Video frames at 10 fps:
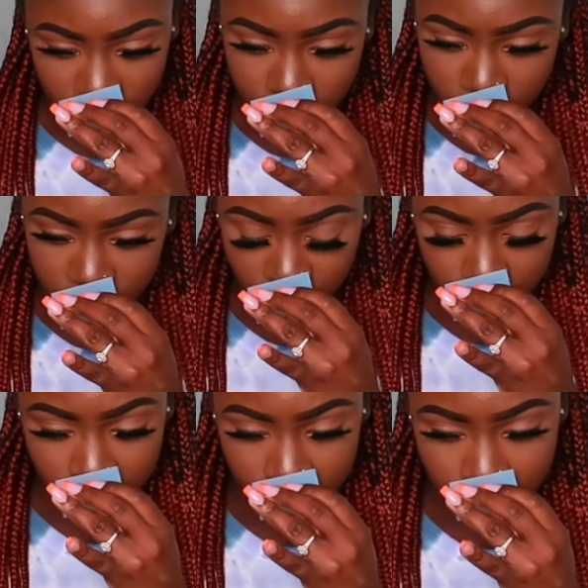smells so
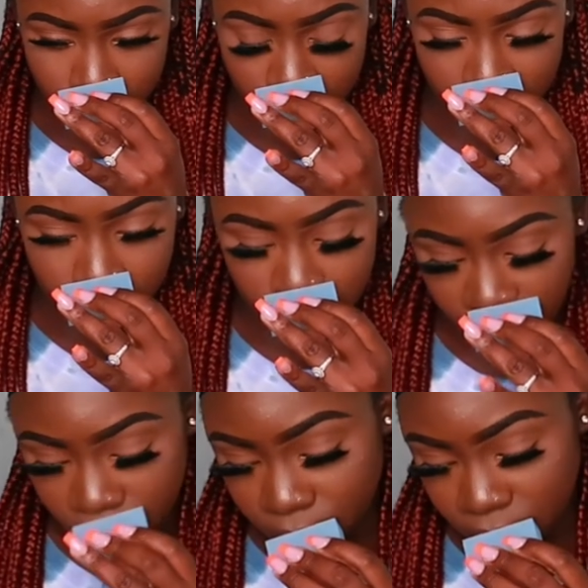good and you
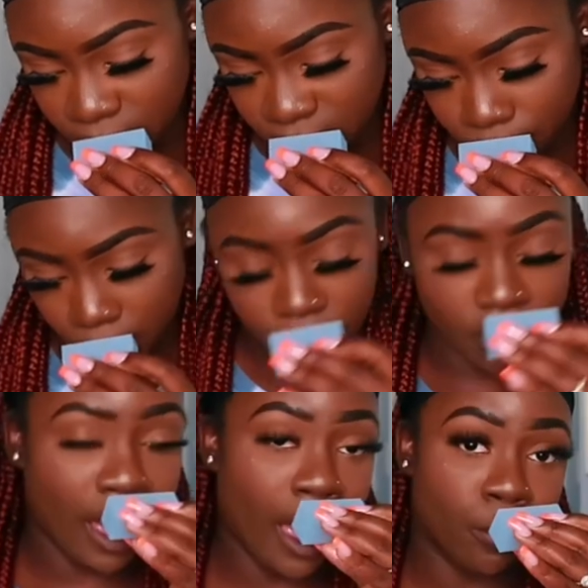definitely smell
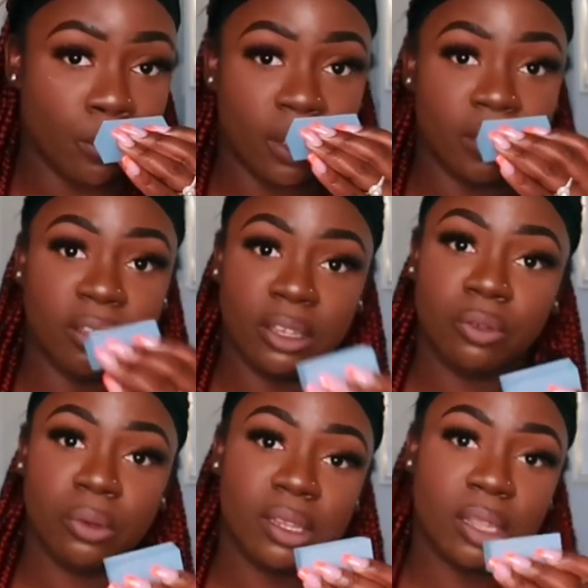that apple and the
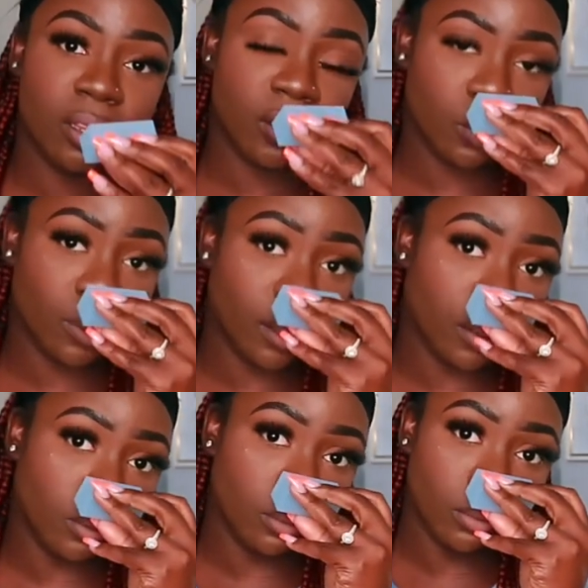citrus in this
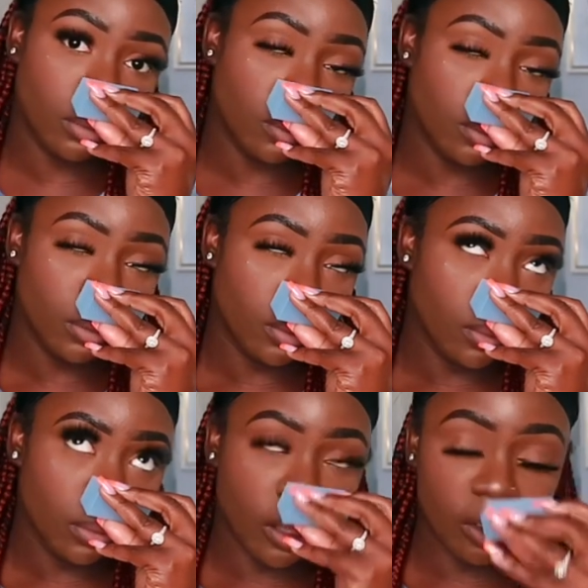one
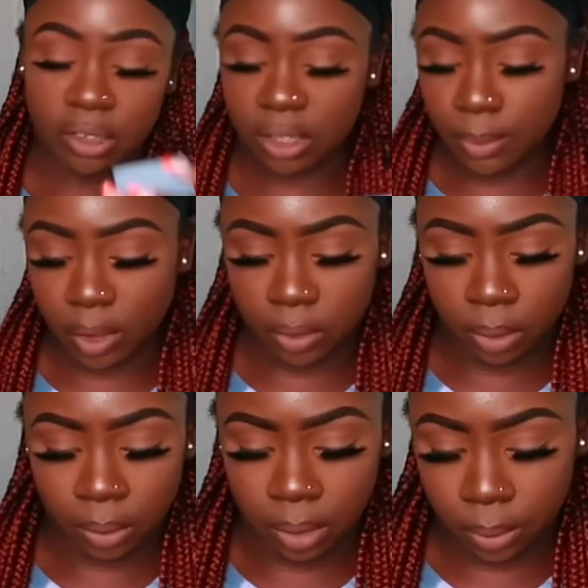it just smells really,
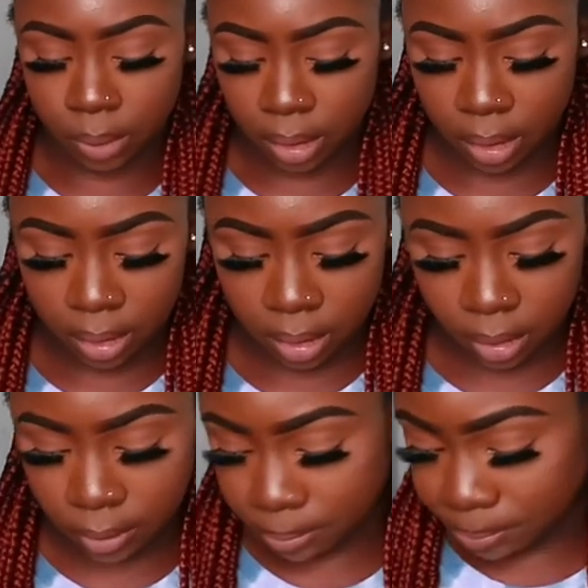really good